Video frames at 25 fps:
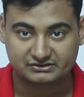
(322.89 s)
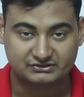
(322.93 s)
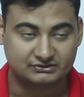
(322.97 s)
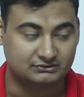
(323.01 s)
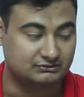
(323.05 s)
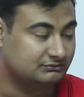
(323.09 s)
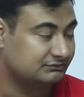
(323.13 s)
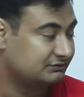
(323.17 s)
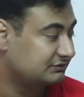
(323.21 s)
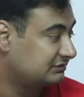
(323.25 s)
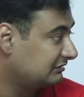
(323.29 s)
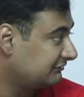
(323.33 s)

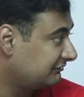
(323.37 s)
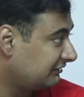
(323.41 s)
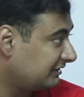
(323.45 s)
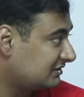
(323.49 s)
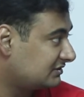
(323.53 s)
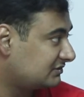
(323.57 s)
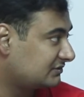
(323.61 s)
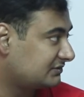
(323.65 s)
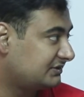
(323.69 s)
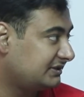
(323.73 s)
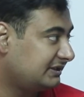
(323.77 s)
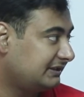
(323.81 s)
So
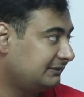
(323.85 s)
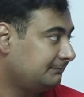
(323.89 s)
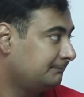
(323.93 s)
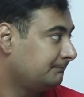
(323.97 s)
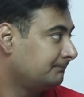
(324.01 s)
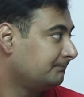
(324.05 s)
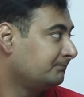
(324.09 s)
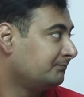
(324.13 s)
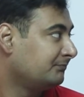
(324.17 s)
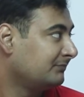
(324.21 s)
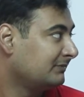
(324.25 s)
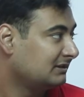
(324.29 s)
suffice to say,
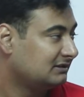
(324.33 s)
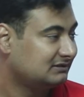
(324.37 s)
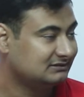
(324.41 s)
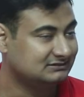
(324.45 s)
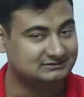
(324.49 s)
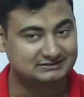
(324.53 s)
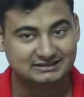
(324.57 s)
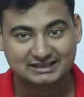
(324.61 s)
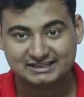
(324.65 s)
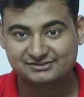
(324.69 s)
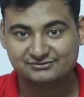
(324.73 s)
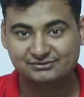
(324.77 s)

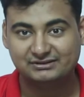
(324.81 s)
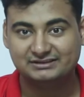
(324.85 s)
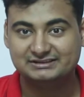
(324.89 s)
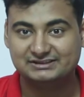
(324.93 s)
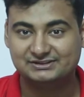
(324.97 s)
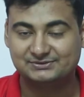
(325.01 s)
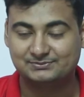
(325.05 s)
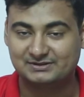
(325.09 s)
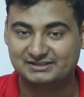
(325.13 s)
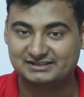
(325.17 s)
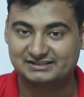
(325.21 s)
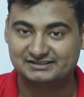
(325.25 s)
that's why
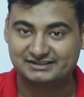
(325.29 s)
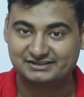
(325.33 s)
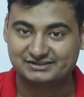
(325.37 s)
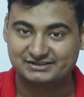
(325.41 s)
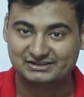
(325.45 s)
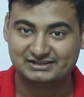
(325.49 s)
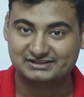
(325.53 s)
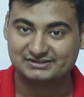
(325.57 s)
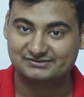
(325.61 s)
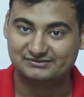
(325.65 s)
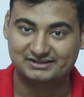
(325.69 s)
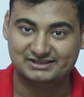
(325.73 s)
this
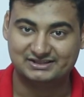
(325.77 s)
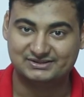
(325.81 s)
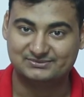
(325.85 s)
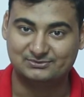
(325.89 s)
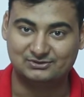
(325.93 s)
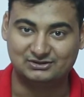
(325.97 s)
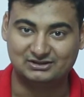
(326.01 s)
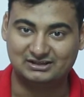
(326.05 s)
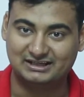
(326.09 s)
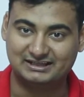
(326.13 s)
presentation is very small.